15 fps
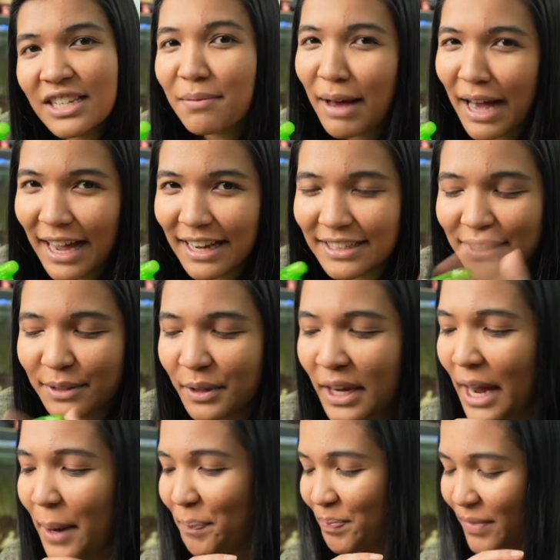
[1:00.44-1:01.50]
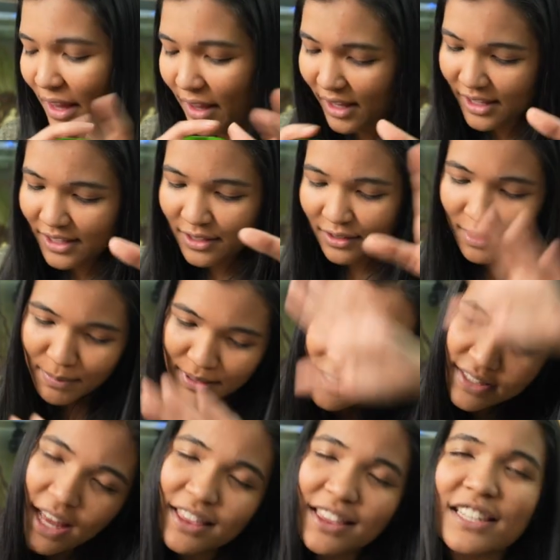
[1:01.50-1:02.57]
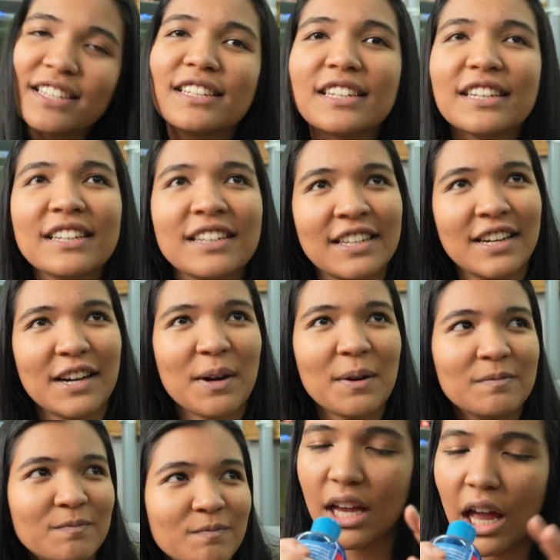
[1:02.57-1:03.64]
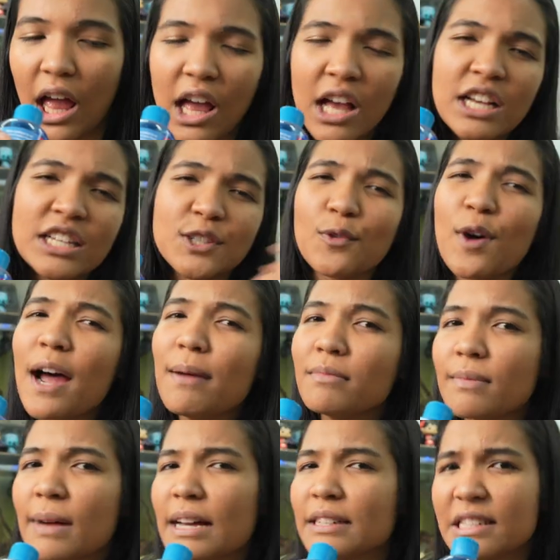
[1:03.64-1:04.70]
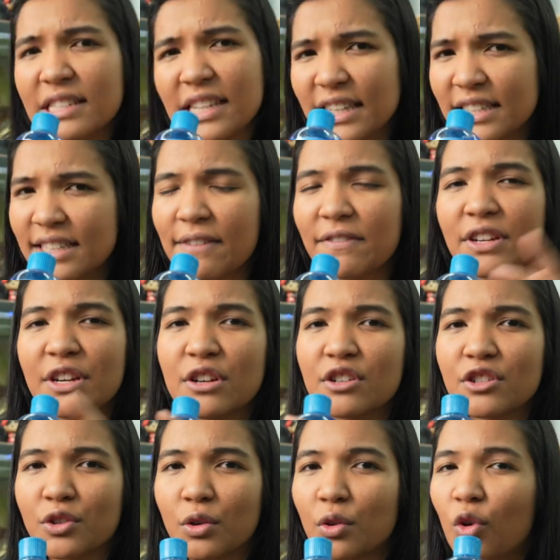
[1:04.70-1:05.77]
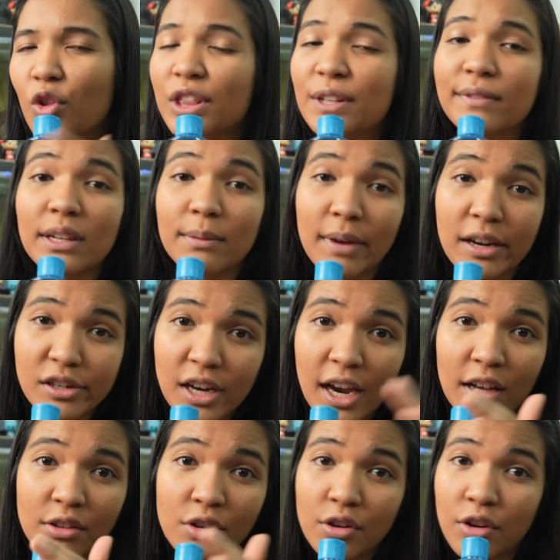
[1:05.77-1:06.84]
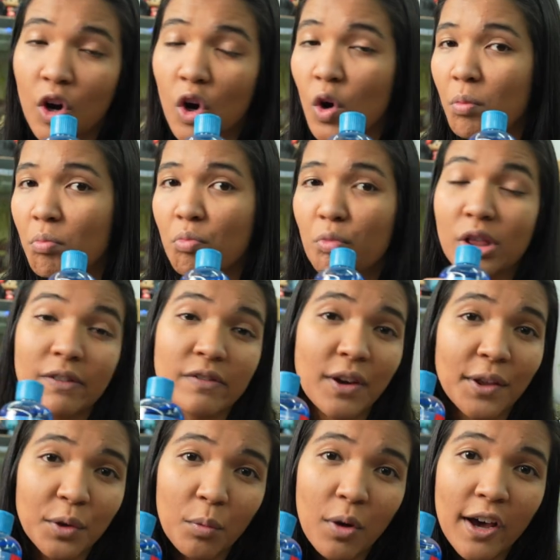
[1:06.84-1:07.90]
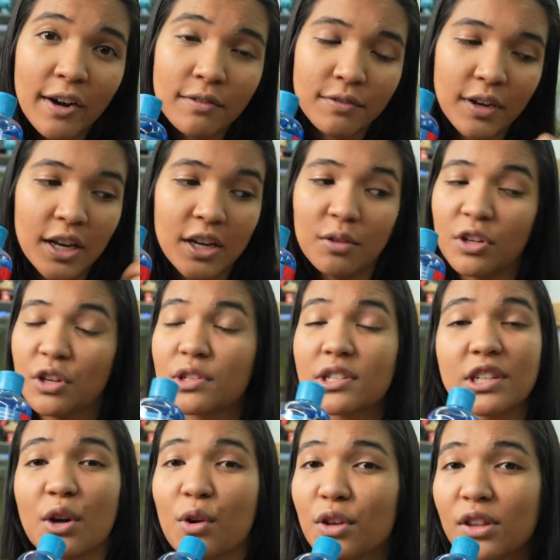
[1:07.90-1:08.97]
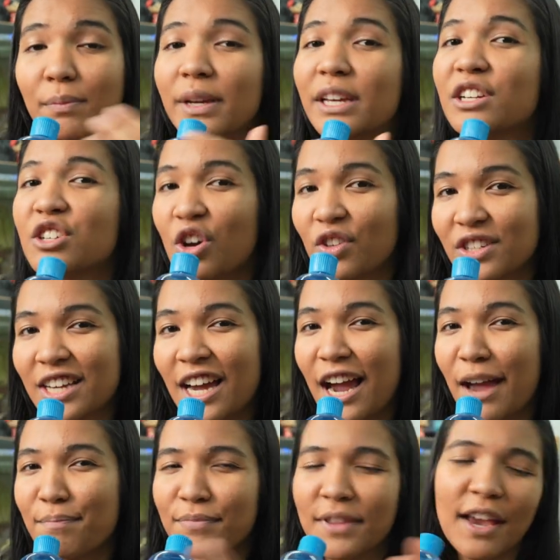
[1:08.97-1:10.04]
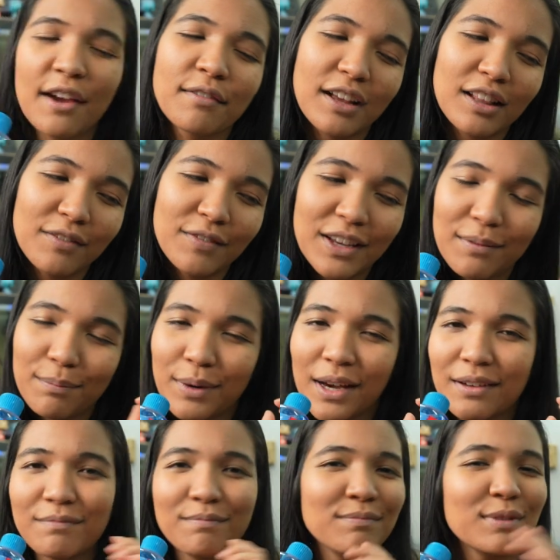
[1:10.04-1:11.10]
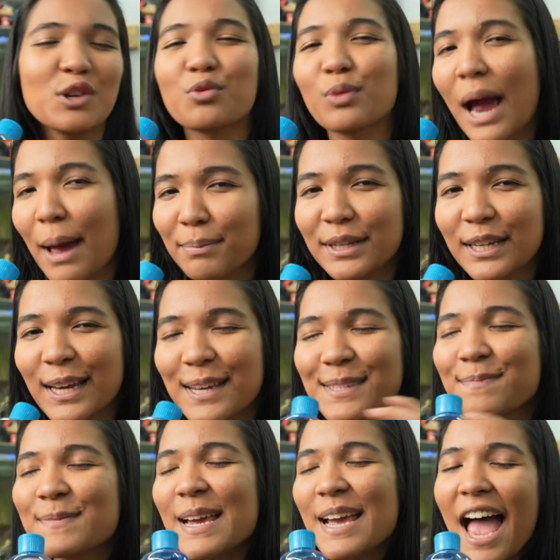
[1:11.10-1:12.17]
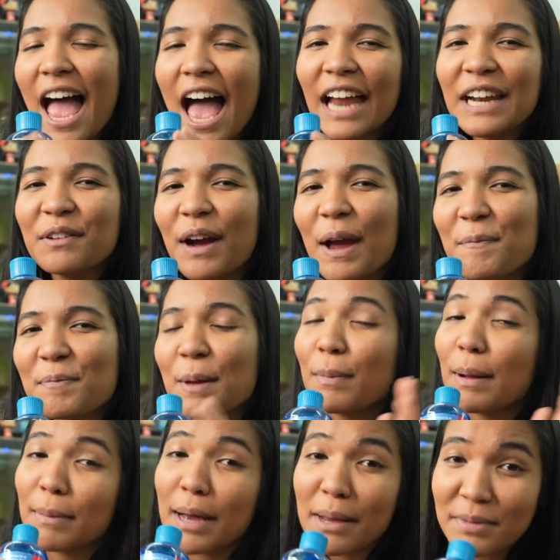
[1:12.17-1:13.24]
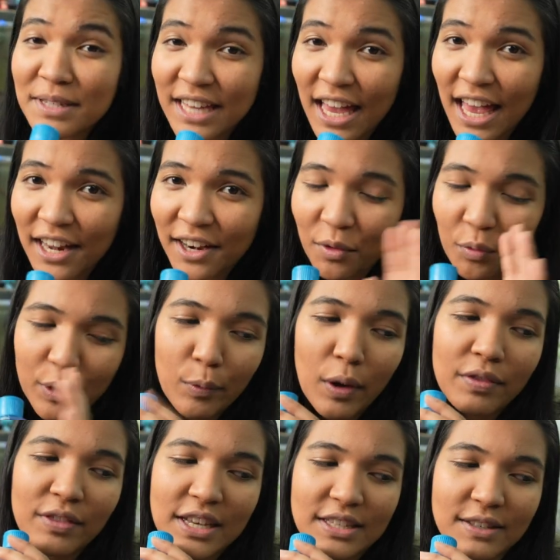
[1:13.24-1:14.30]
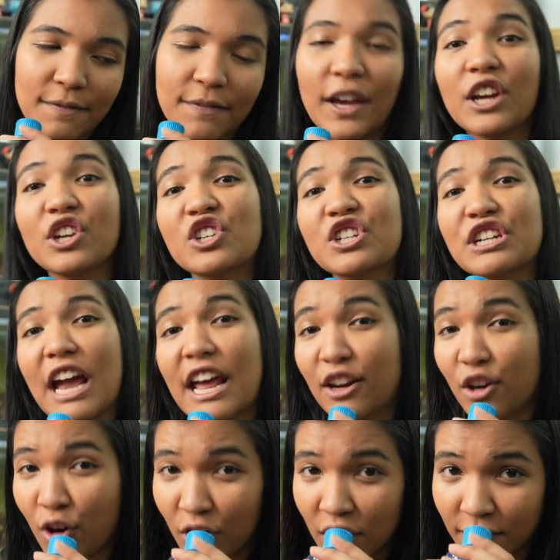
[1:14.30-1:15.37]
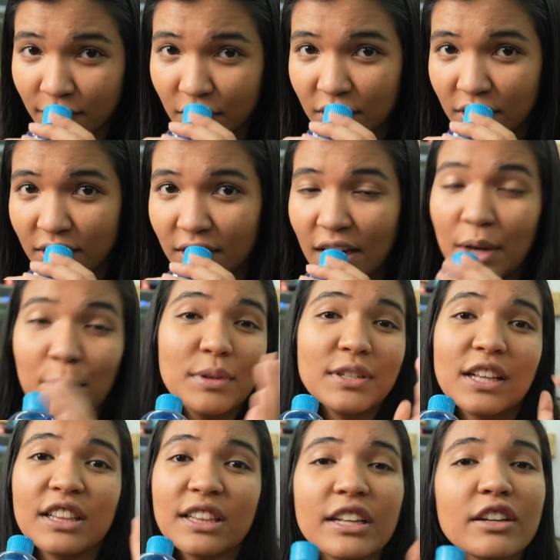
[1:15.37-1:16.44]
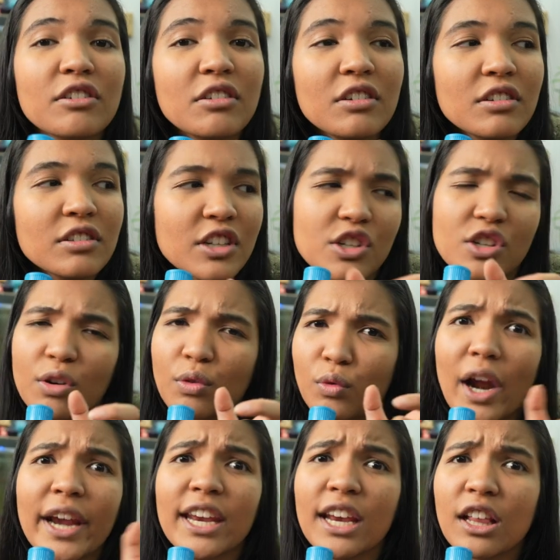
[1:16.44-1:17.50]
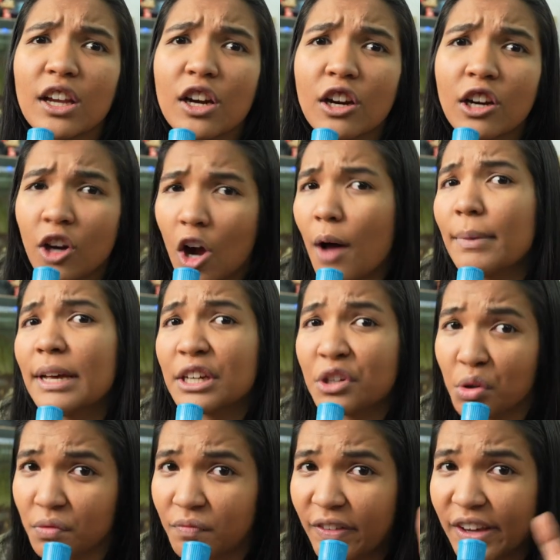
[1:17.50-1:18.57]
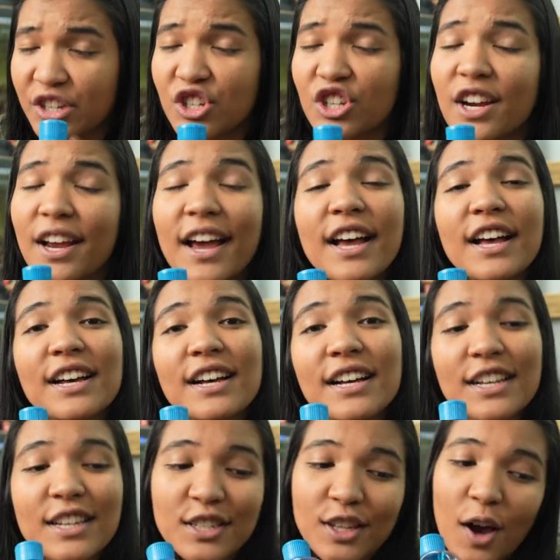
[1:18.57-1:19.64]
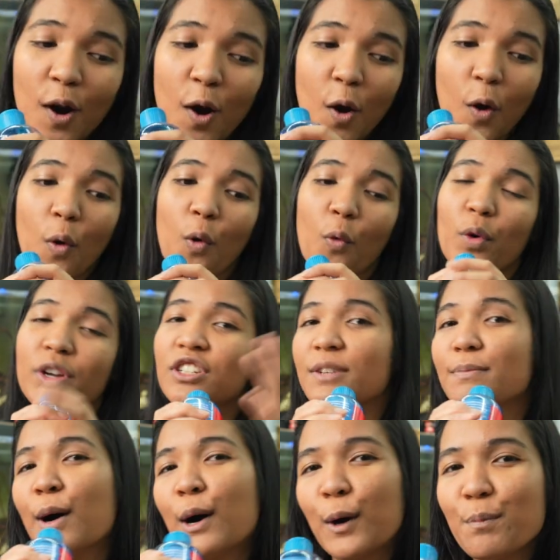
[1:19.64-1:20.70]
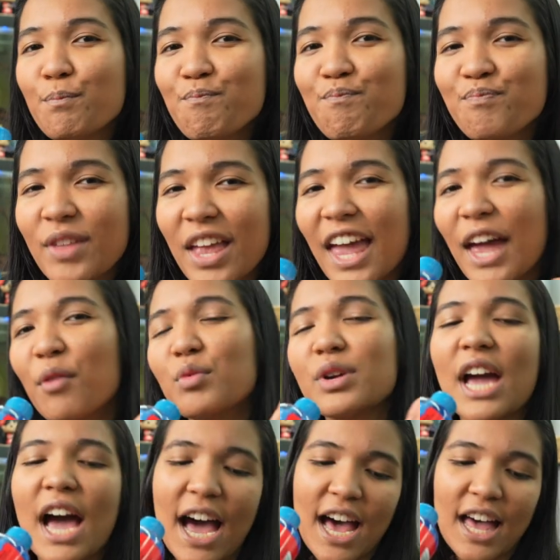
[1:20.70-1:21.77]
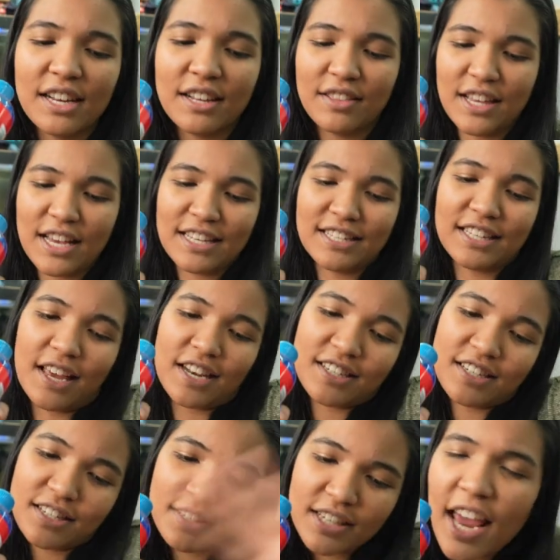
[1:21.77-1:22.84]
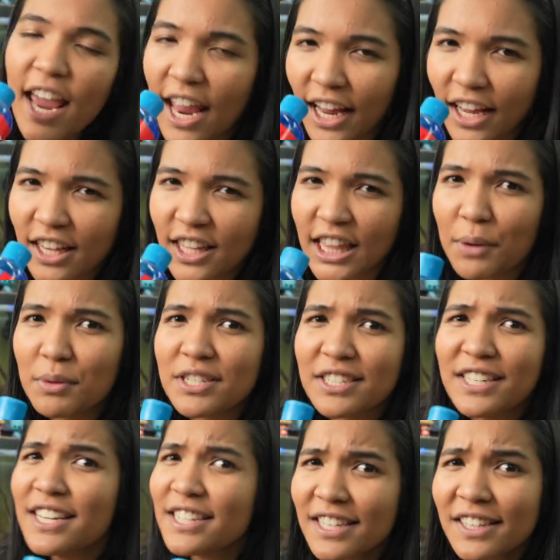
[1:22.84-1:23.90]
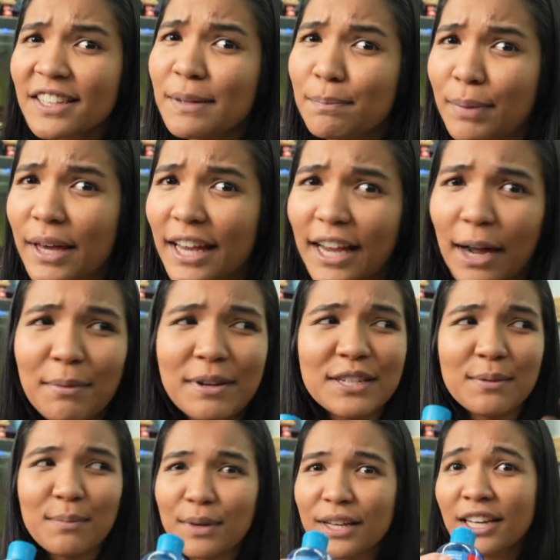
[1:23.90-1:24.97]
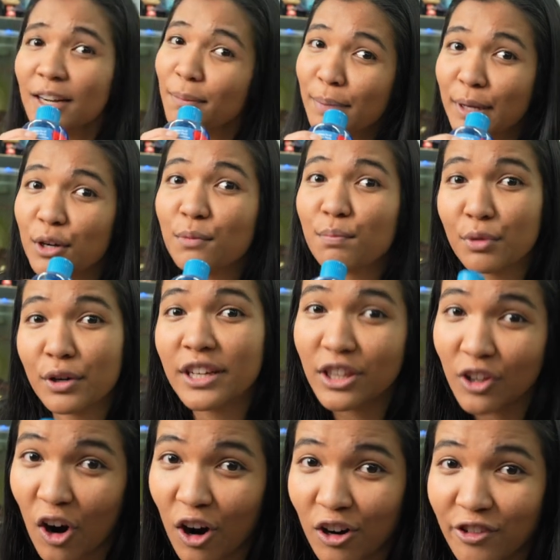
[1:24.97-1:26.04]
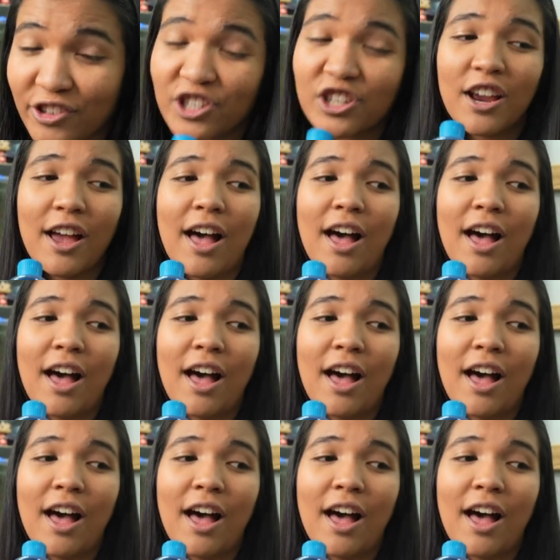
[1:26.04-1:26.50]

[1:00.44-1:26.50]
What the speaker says: demise. Okay, so let me set the scene here. So I'm about 6-7 years old, living in my childhood home. We lived on the waterfront, used to go to the beach all the time. Irrelevant, but those were happy days. Anyway, my mom said we won this fish at a carnival. It was a little, just a regular comet goldfish. So we took him home, and we had this tank that was decently big. I mean, to me, it appeared pretty large.